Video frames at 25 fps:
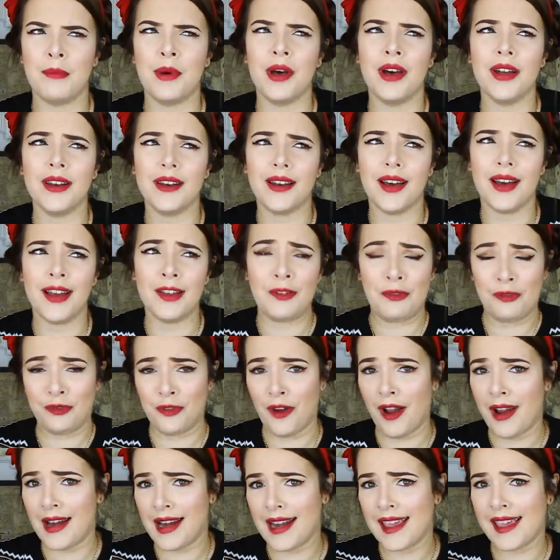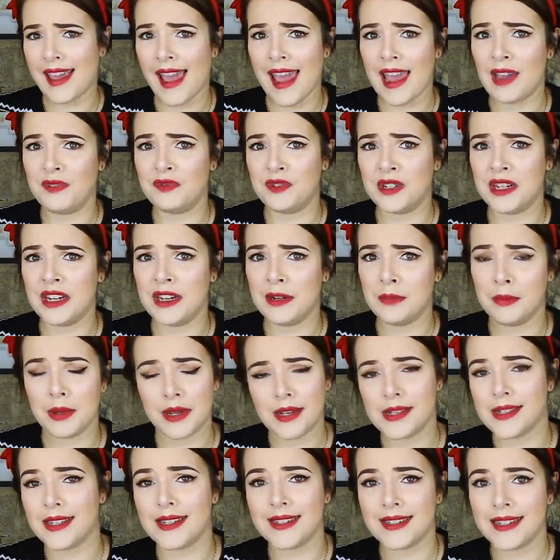but I finally caved in
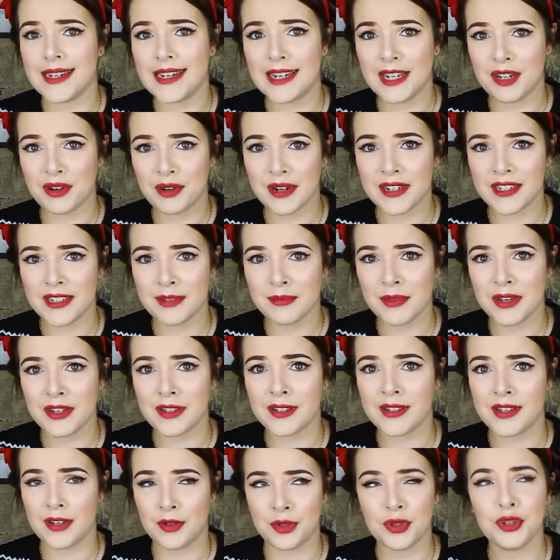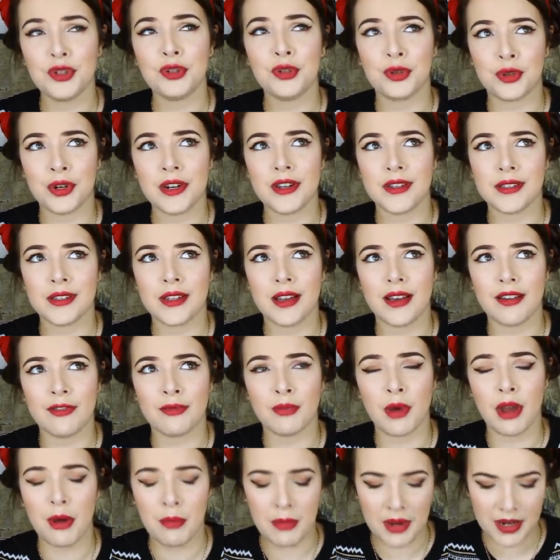because it's nearly Christmas. It was a treat
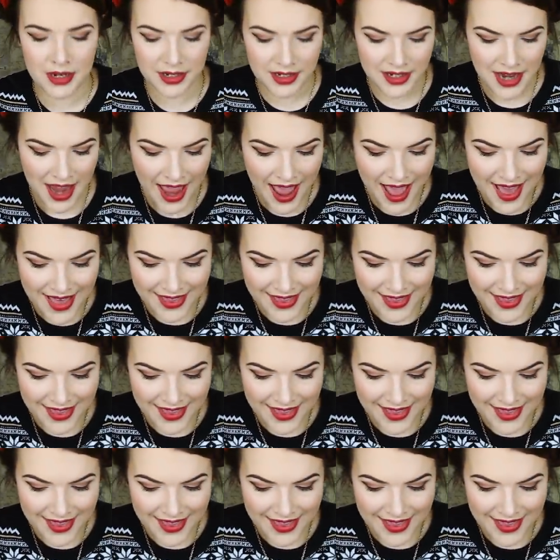yourself moment.